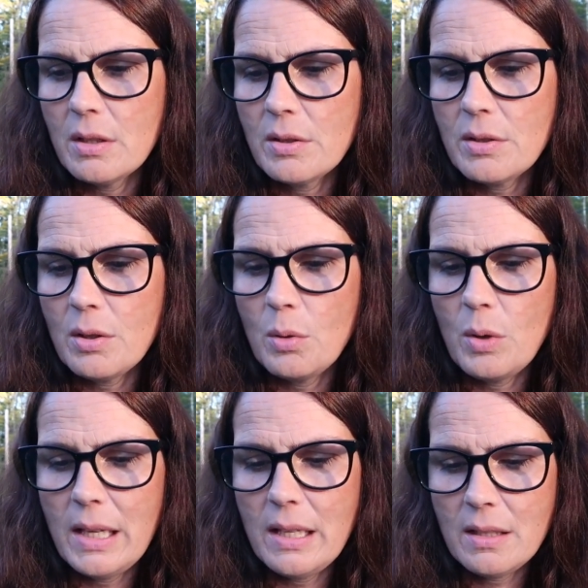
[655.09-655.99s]
So
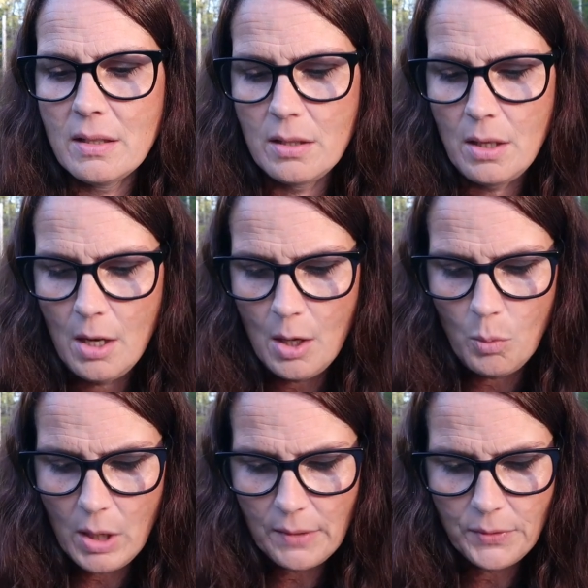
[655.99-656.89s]
I guess we'll have